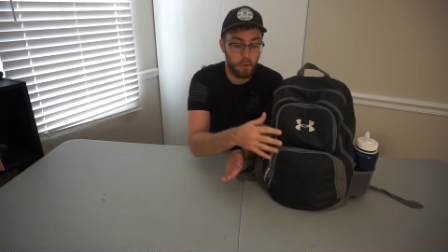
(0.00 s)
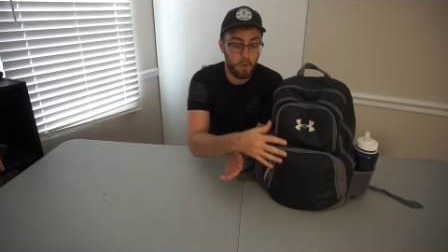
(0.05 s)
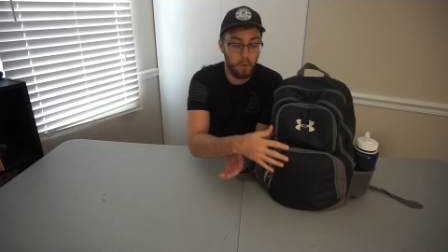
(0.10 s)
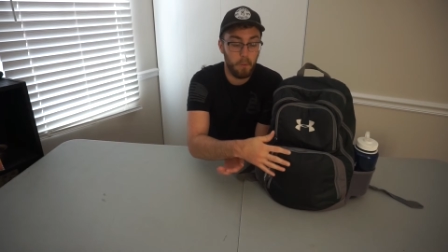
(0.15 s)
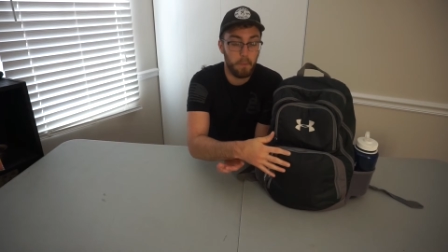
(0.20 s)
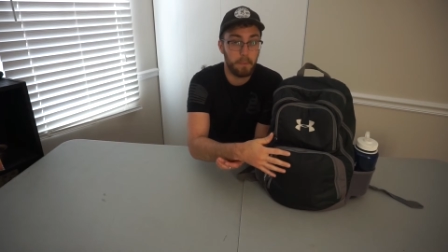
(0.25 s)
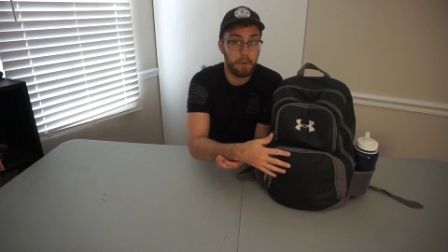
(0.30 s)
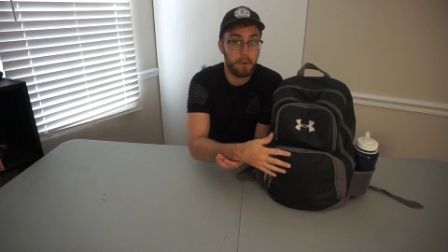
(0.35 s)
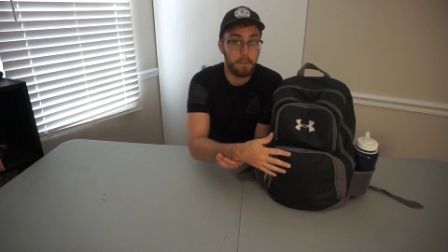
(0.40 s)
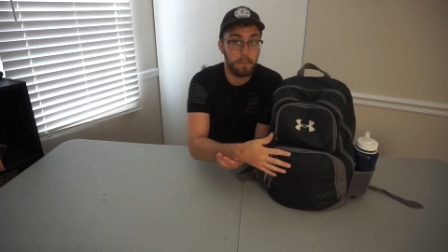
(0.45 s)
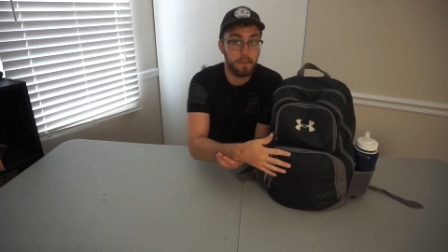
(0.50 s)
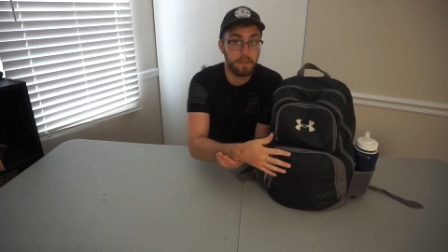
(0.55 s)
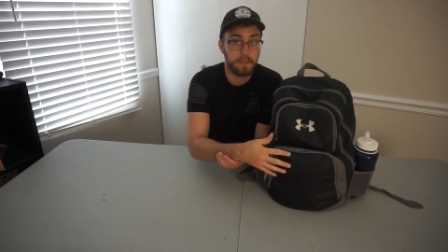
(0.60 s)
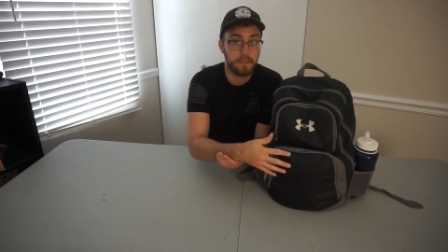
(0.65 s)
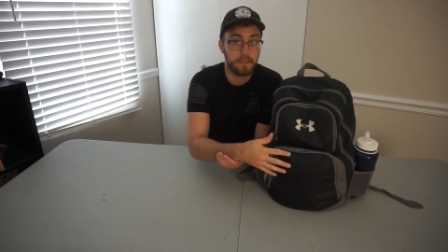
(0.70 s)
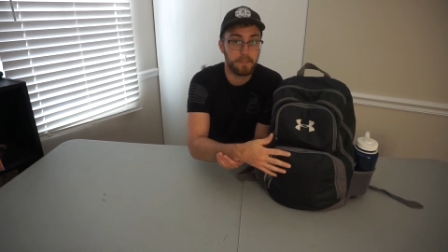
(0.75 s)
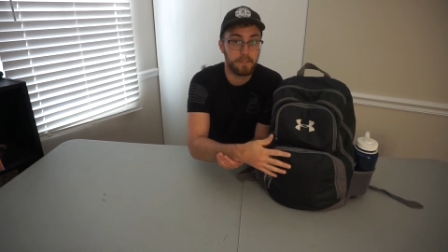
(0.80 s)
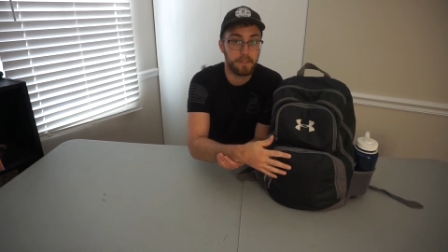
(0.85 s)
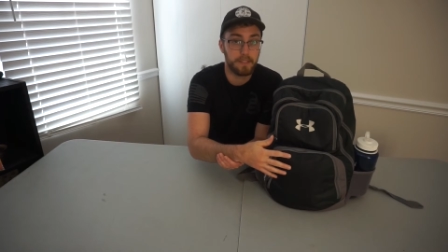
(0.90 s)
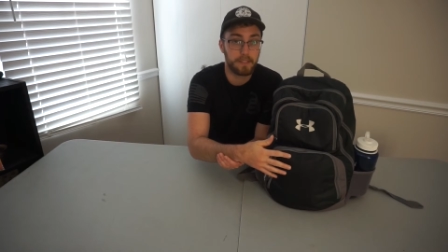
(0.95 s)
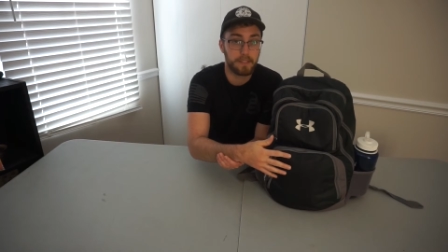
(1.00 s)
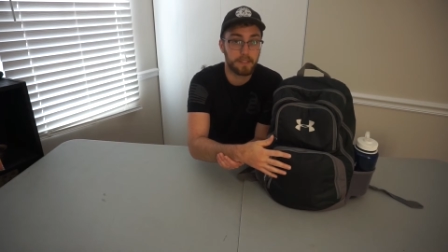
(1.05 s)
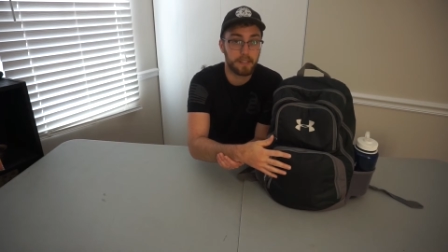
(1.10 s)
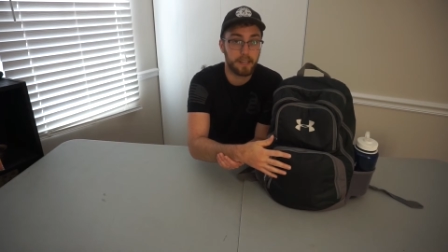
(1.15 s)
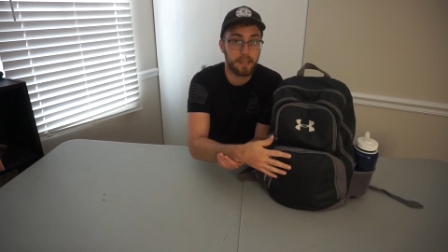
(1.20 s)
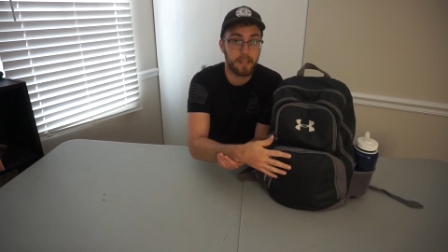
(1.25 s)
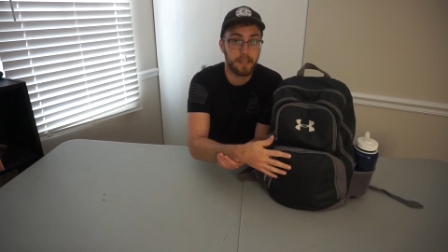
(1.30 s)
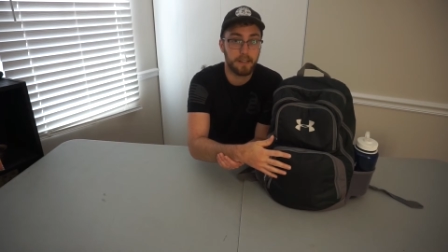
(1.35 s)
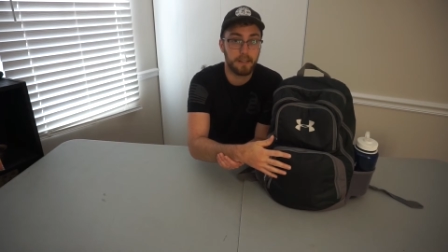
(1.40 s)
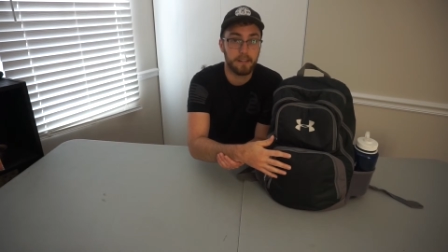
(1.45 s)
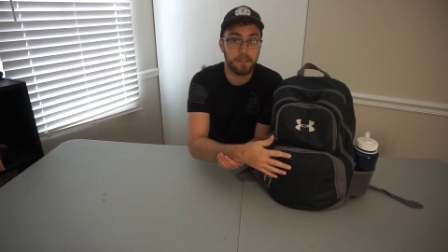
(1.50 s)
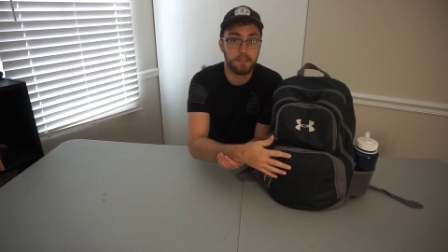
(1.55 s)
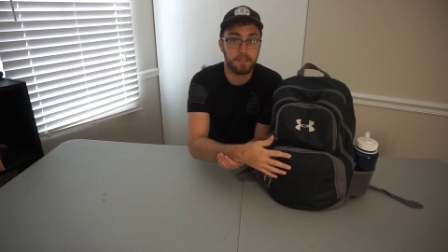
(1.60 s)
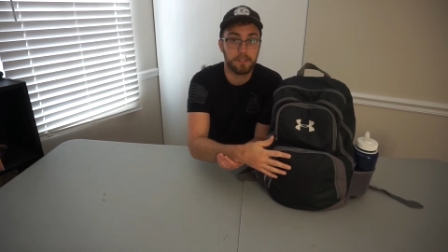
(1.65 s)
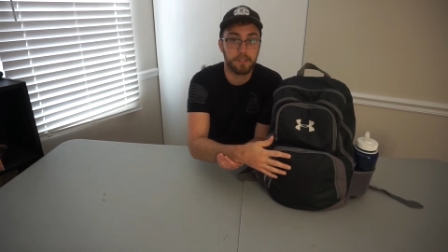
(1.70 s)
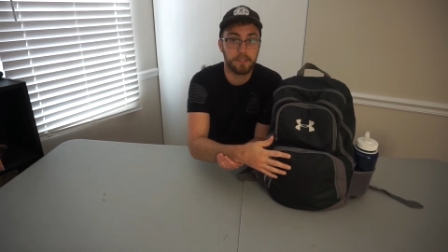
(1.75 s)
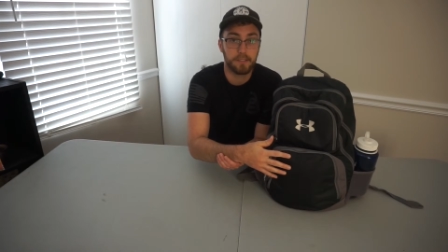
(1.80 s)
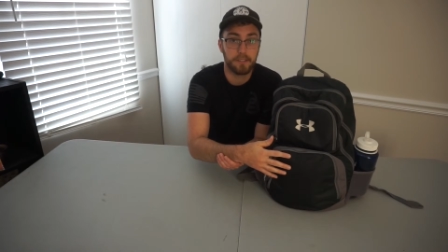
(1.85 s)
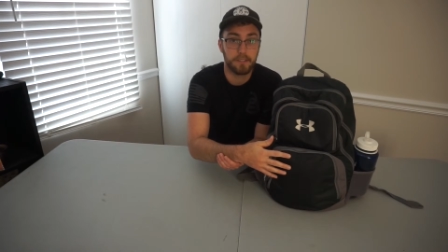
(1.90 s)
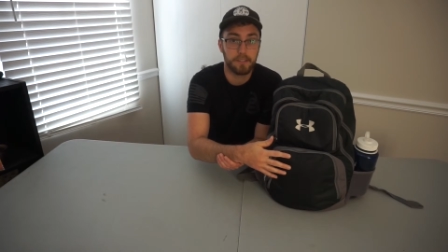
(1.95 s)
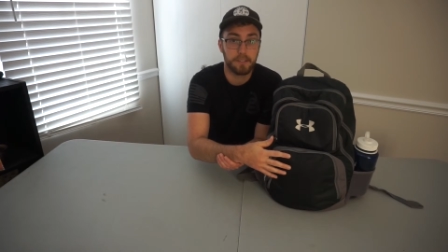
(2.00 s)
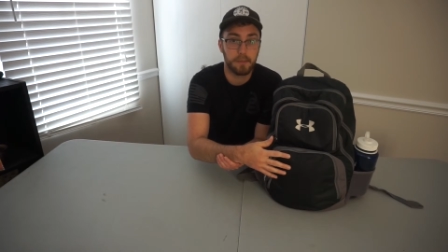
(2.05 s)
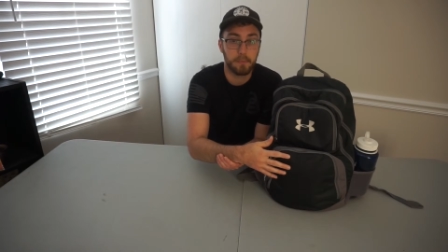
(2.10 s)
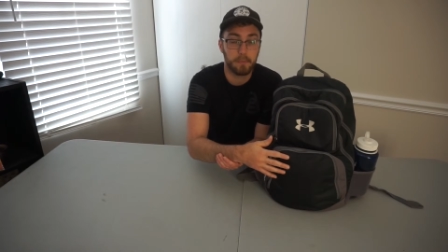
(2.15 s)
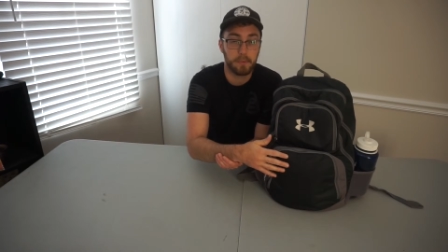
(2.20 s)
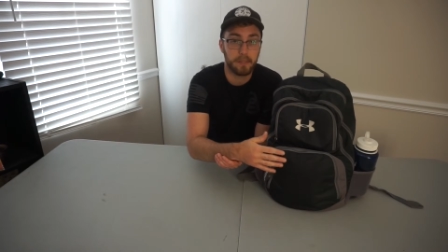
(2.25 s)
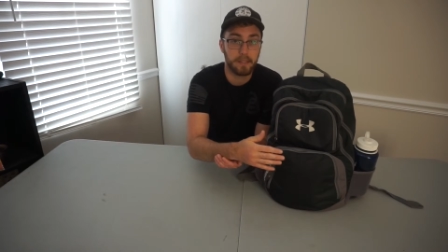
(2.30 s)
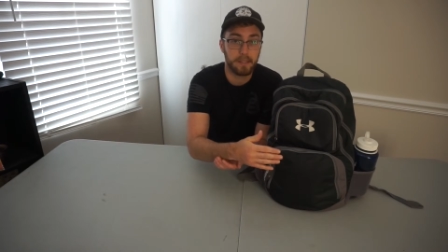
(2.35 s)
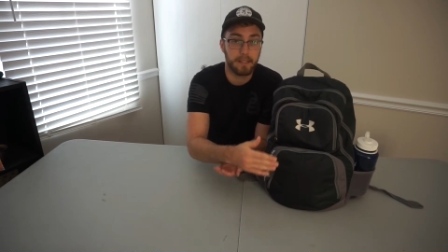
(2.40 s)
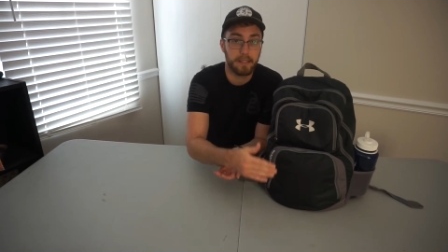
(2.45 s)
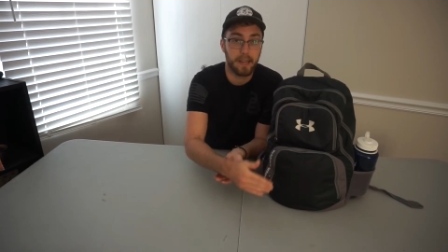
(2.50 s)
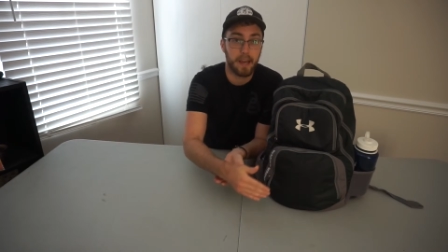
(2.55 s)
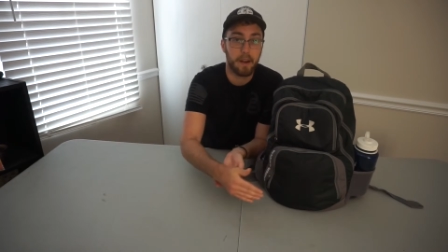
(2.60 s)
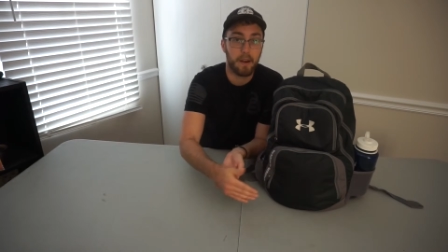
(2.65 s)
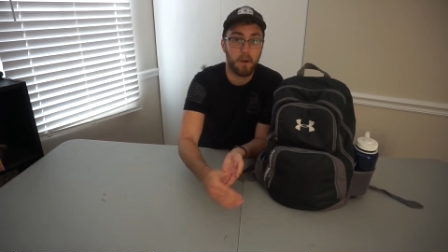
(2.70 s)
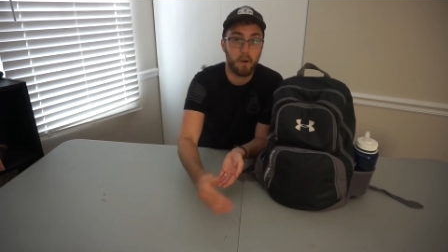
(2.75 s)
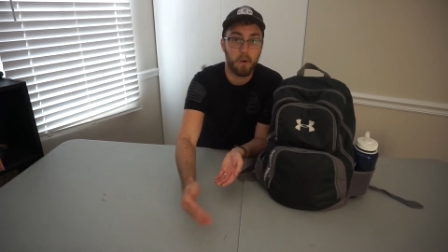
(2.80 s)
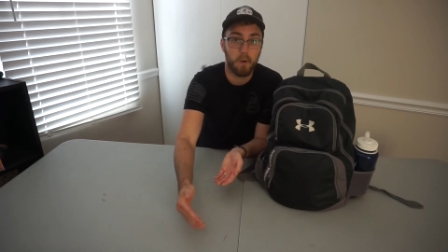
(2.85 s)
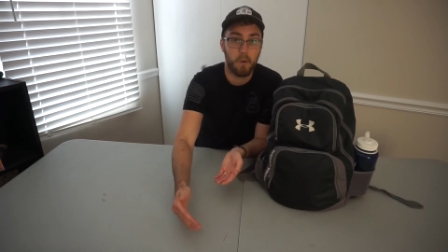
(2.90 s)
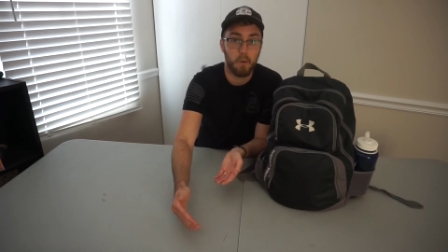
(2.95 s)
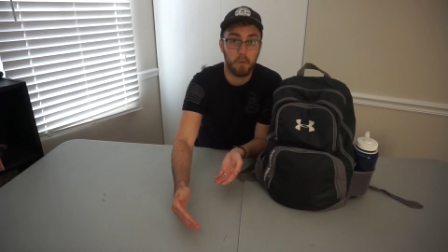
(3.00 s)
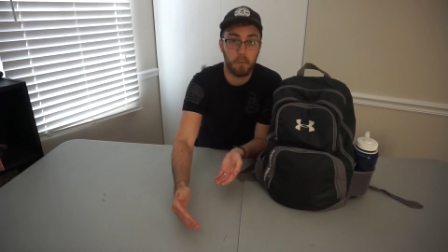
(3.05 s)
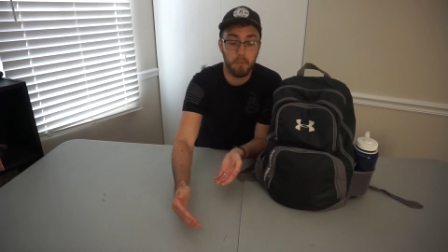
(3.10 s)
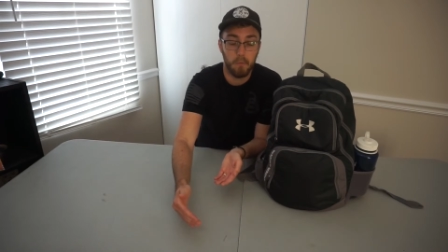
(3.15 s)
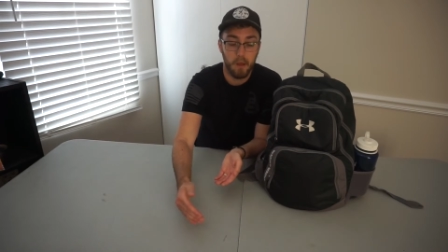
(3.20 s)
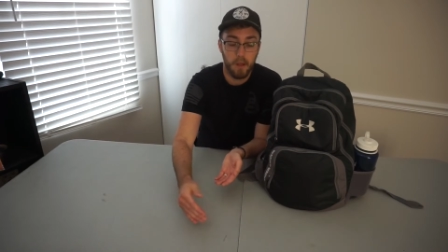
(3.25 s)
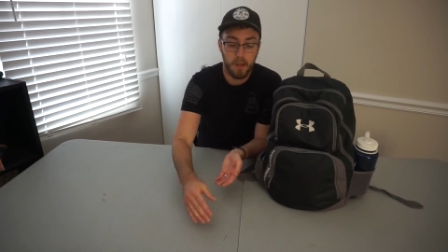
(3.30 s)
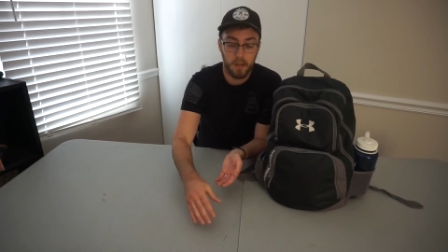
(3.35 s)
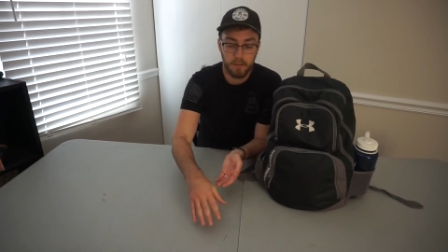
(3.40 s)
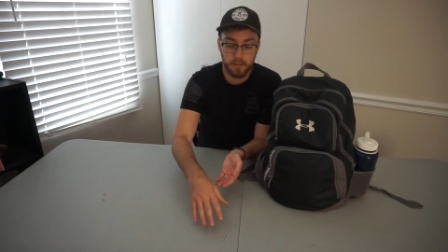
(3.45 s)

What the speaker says: whole purpose of this kit is just to simply get home.